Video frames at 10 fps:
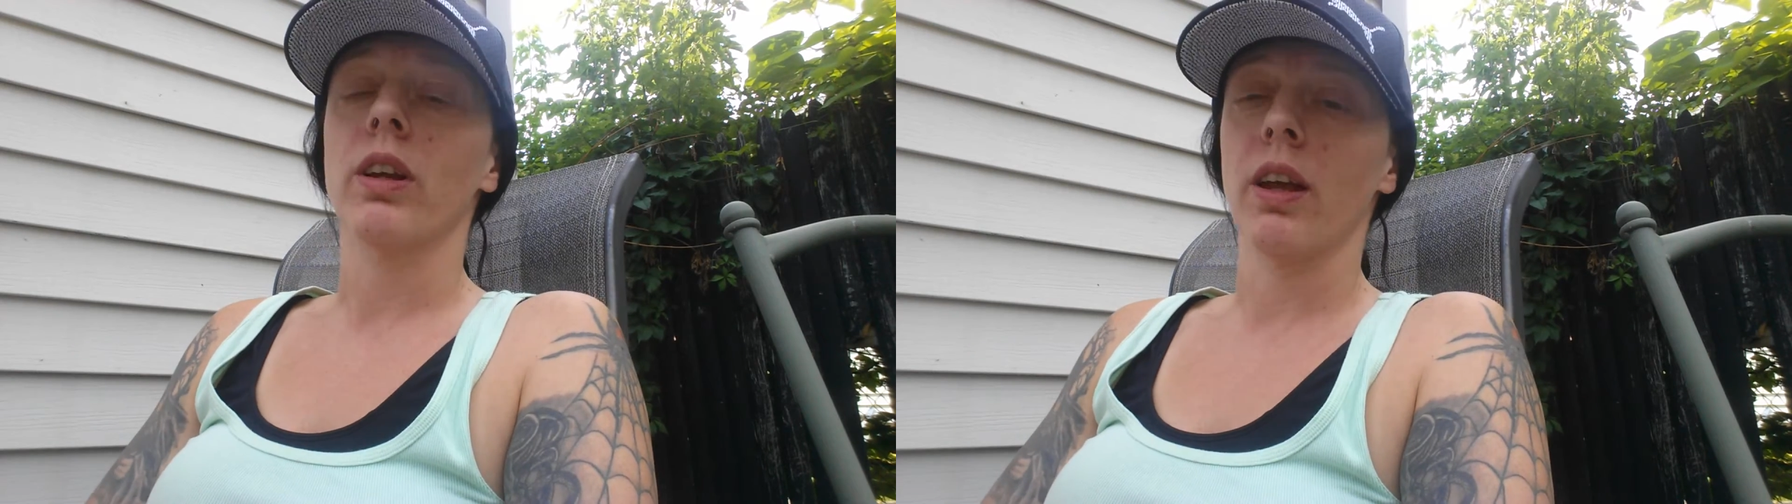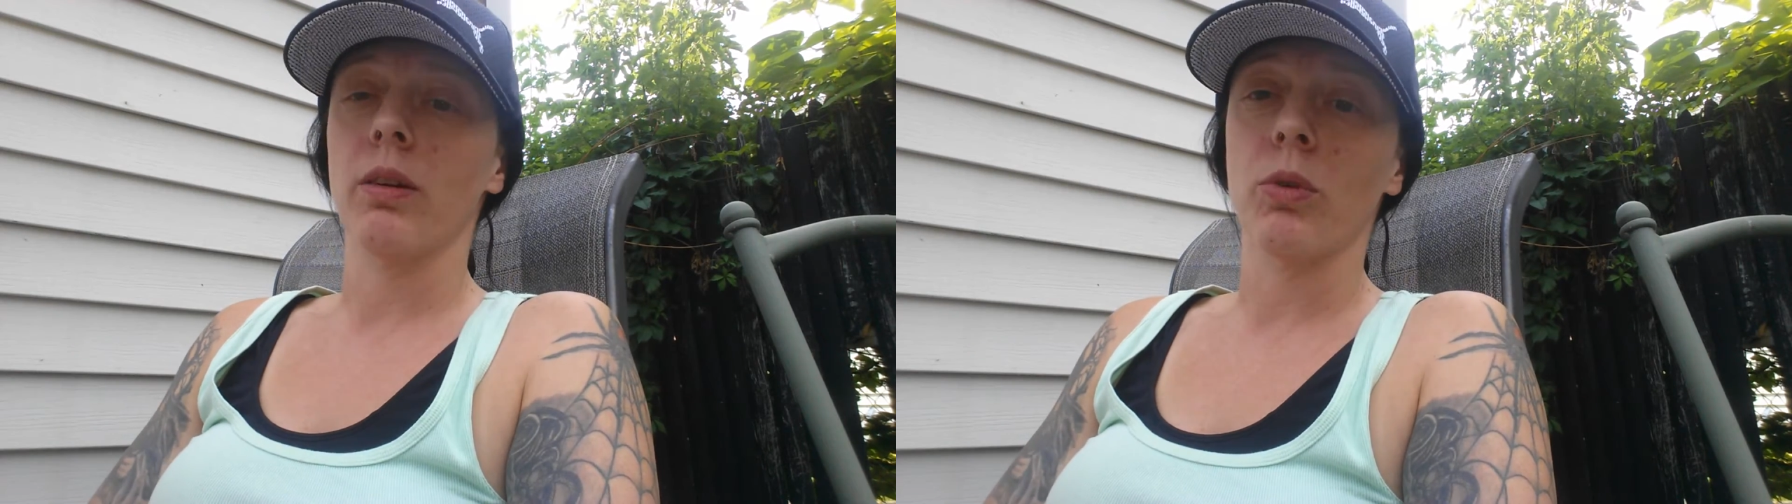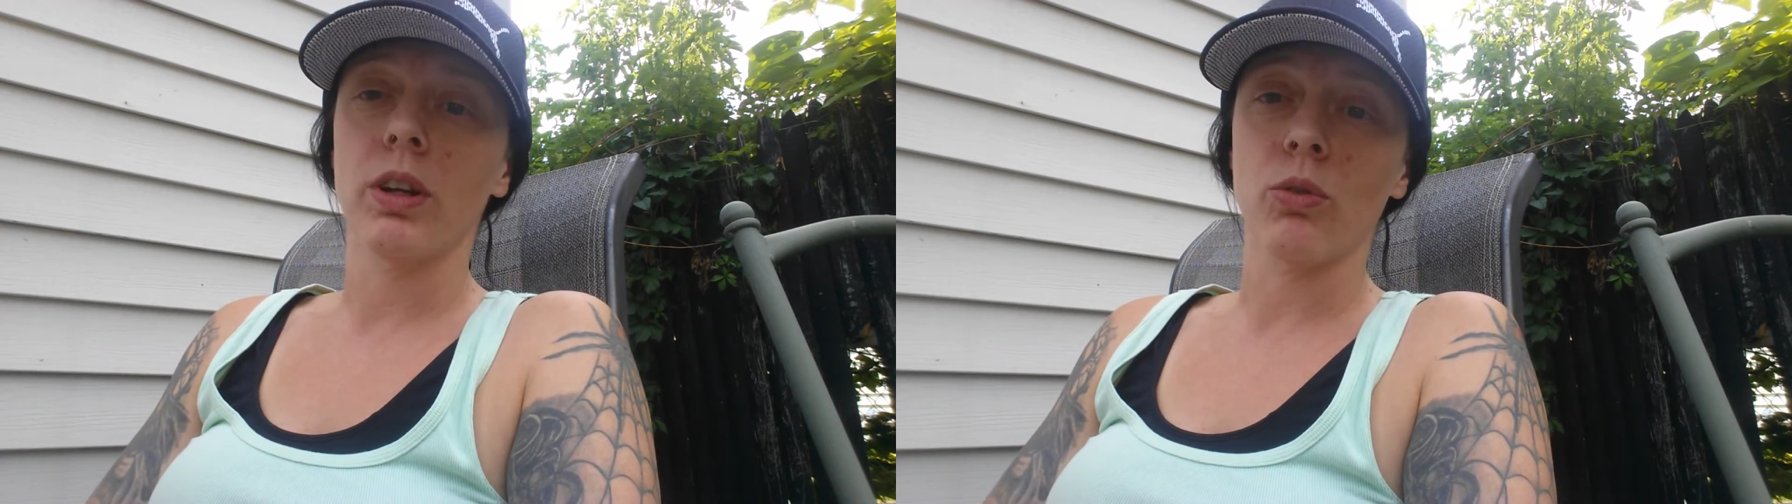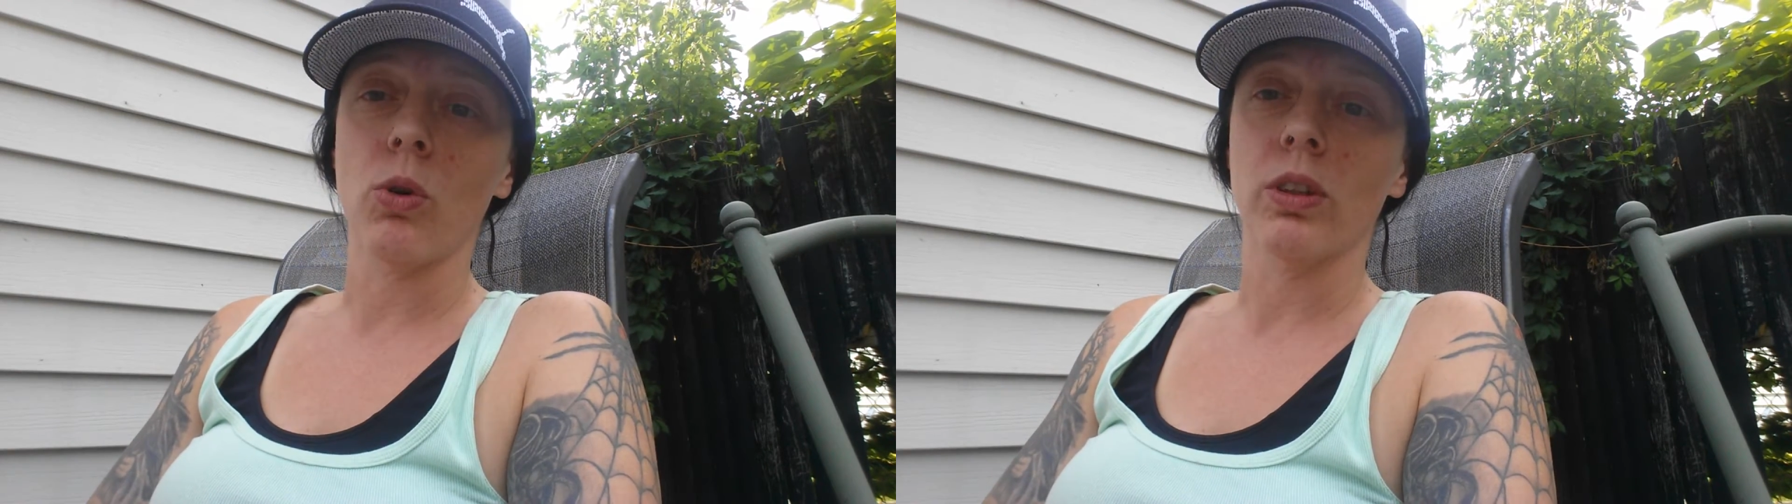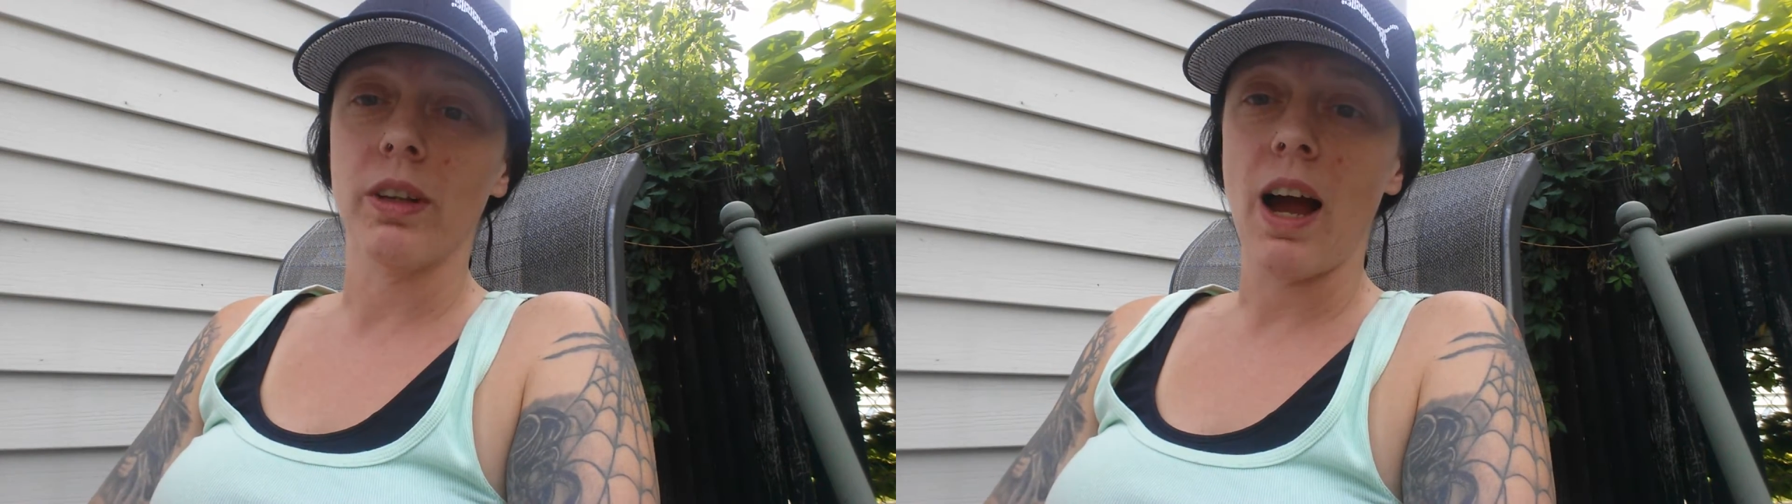and when i
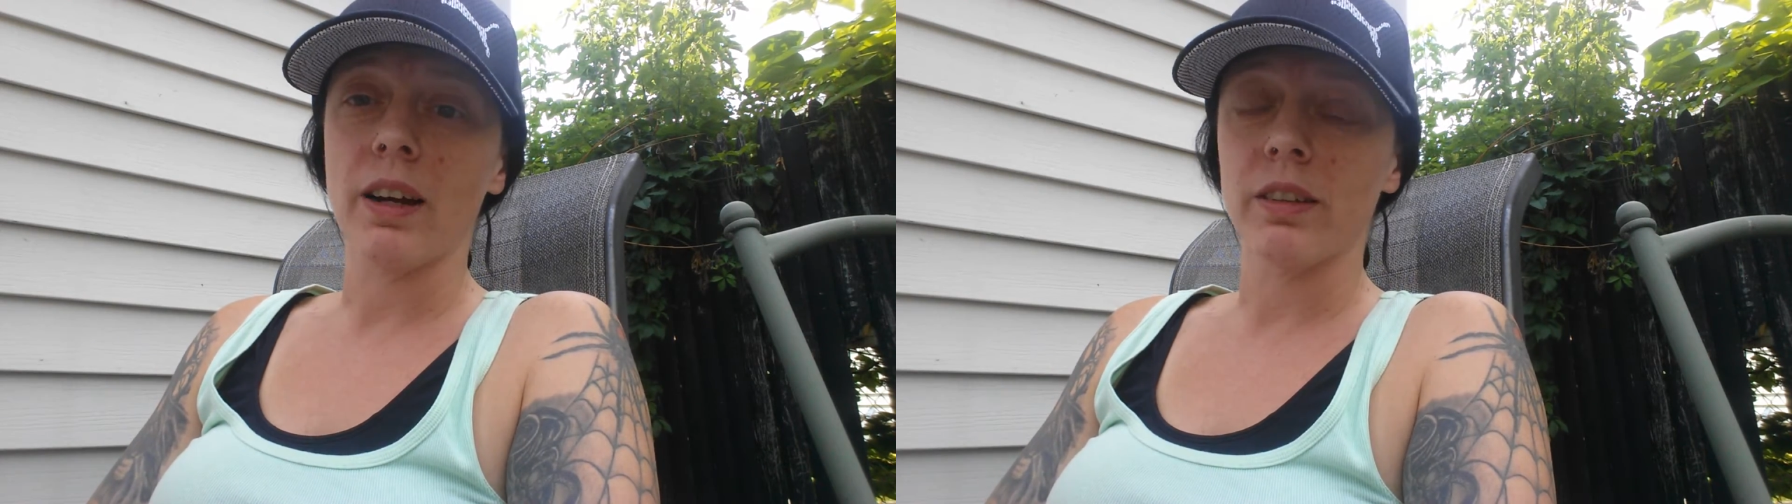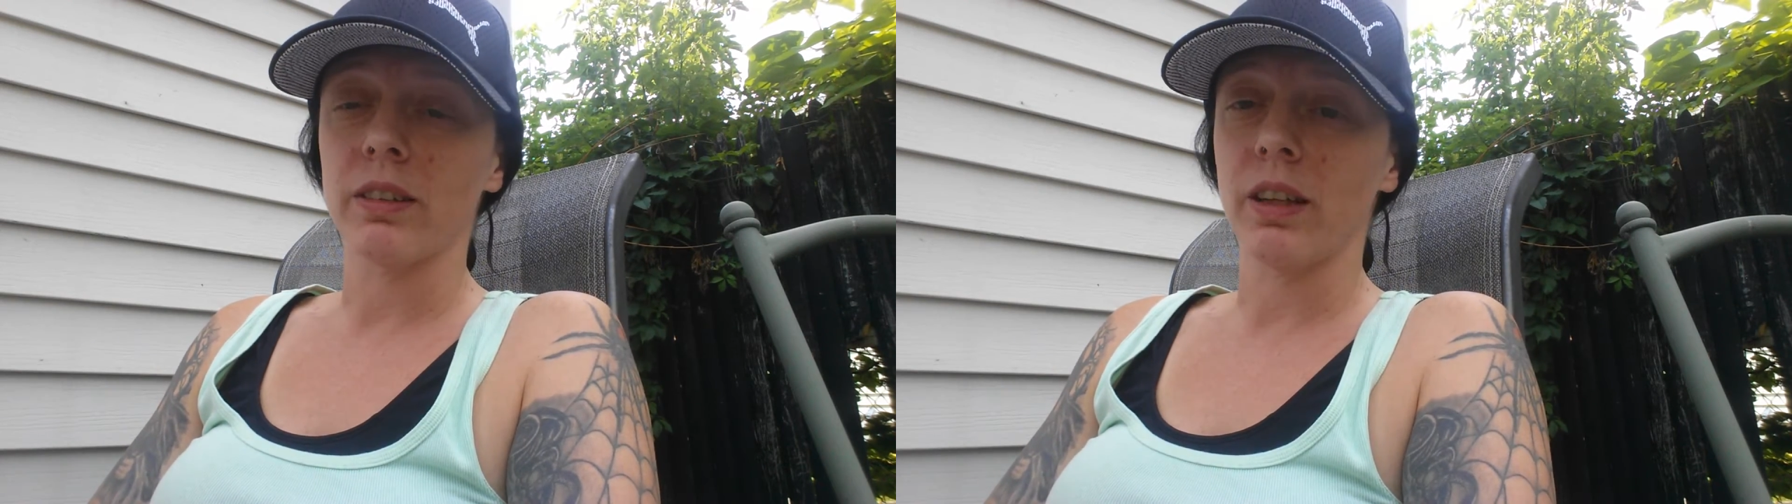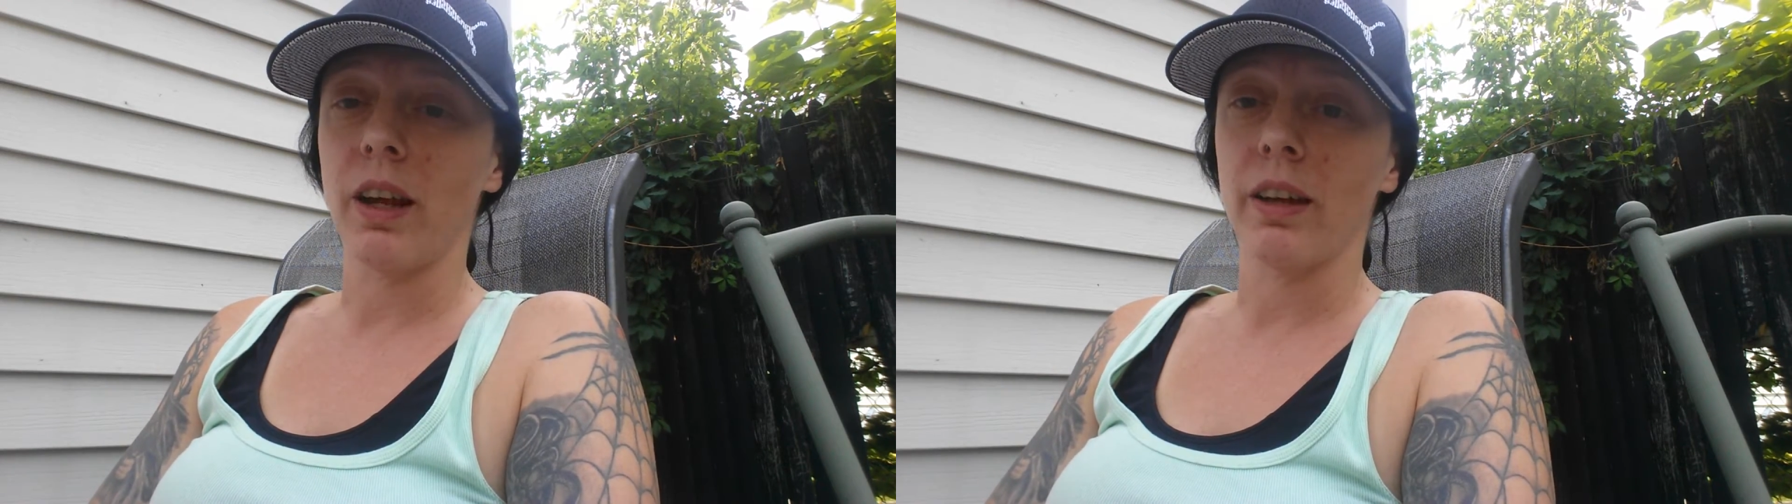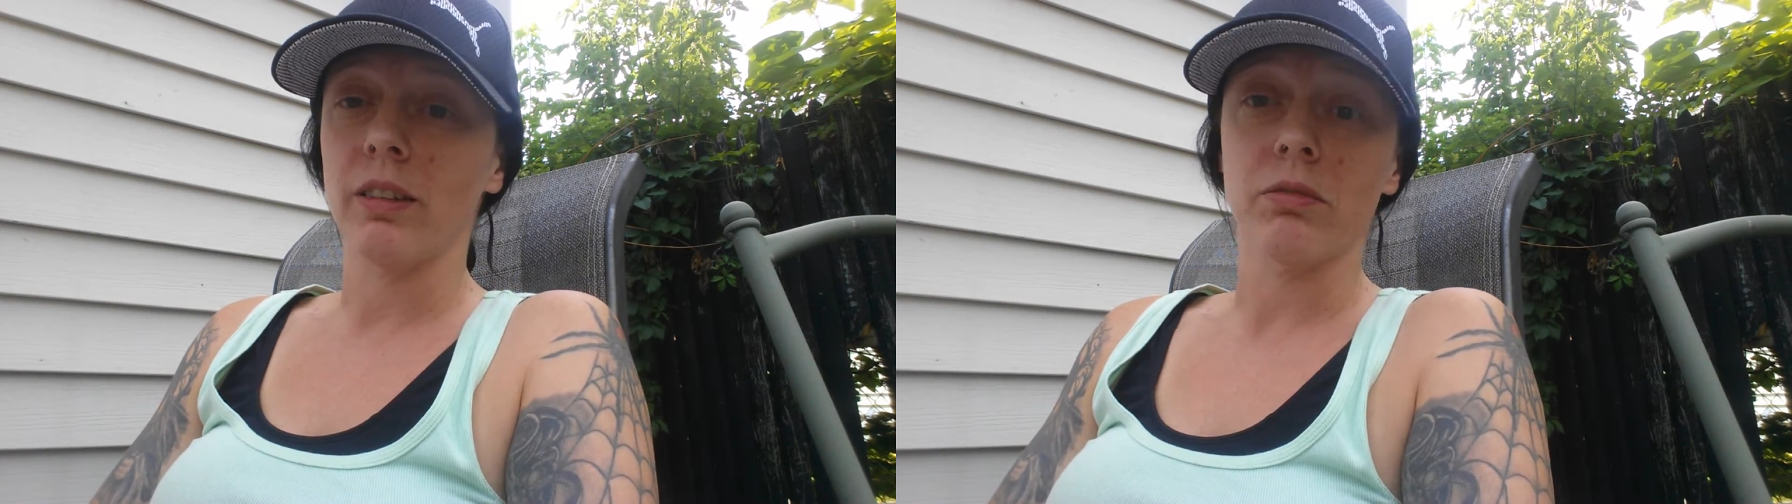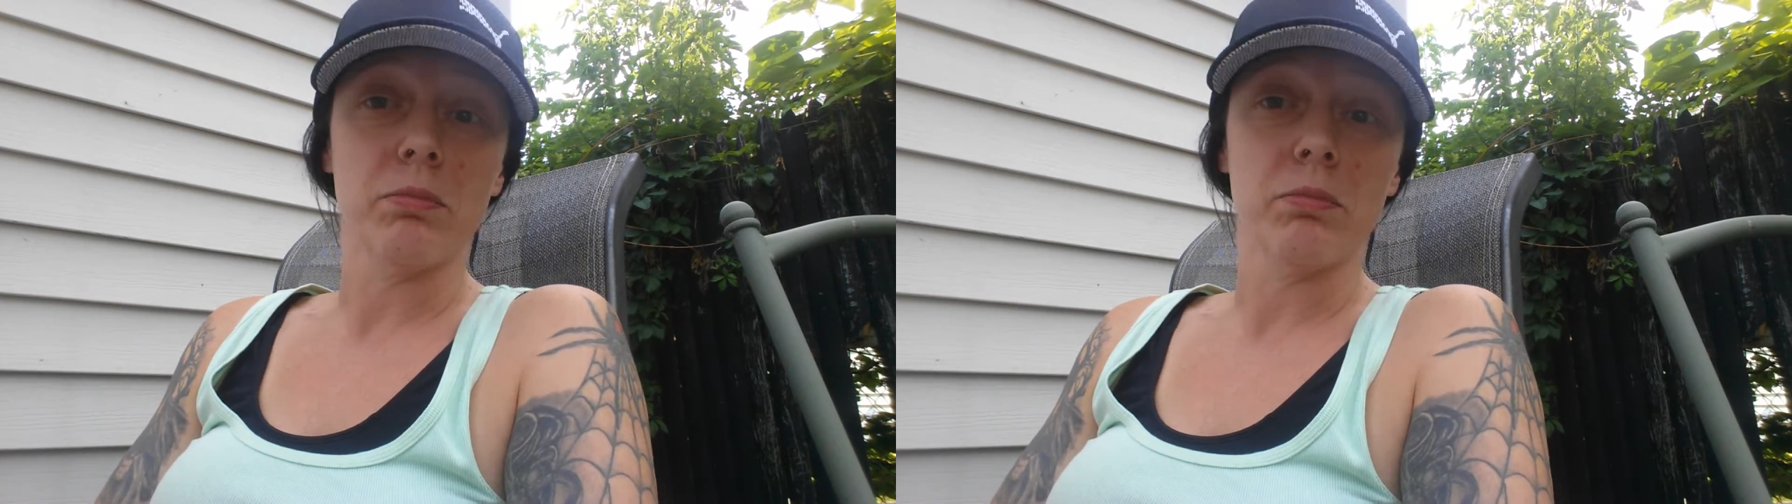told the doctor that i